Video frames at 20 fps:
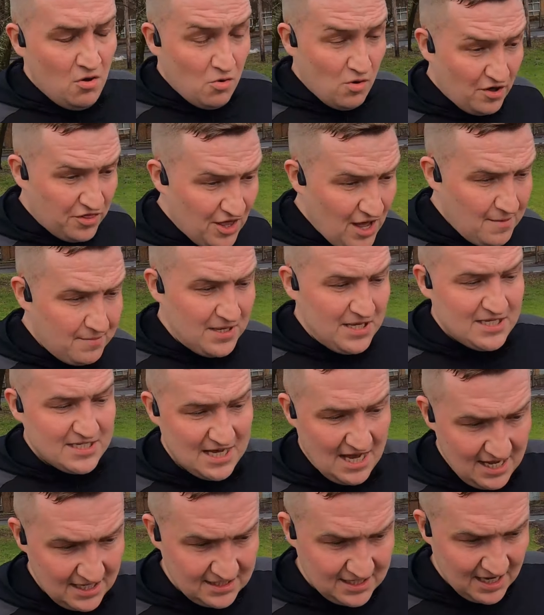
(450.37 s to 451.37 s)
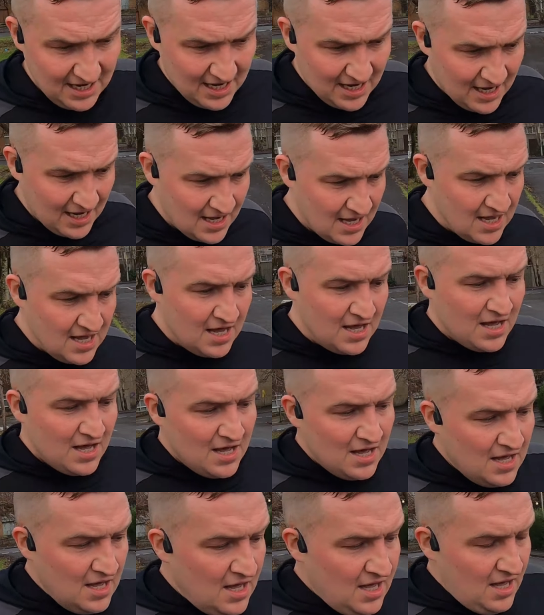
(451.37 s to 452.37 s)
with that being said,
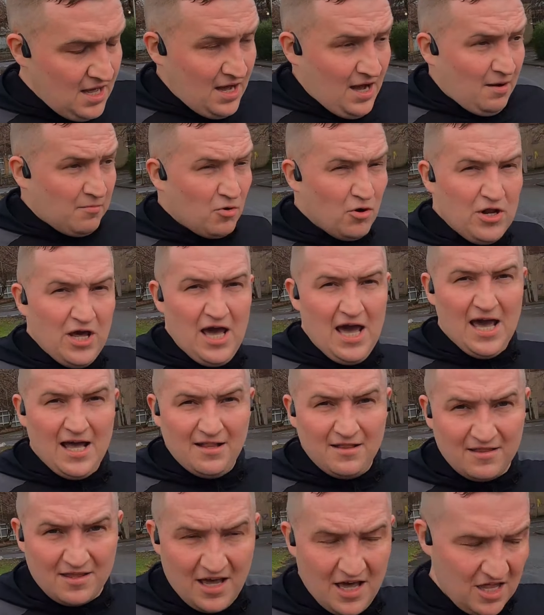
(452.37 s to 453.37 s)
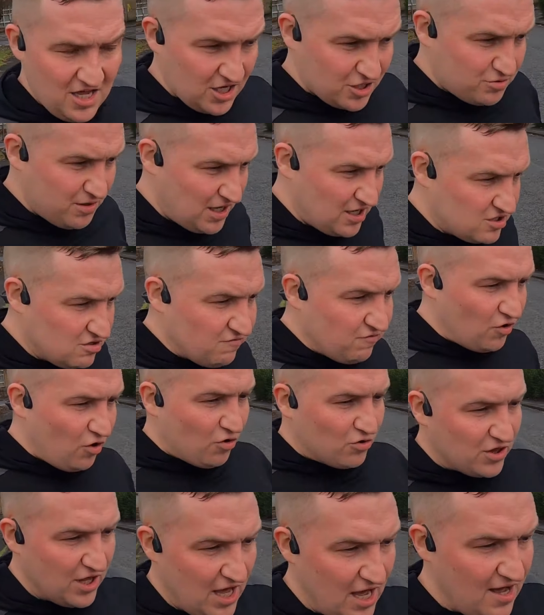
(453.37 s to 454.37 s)
I'm going to end this week's
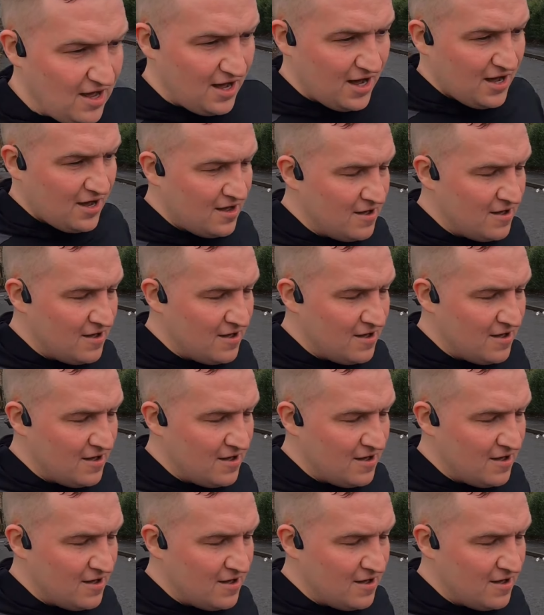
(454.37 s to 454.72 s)
vlog there.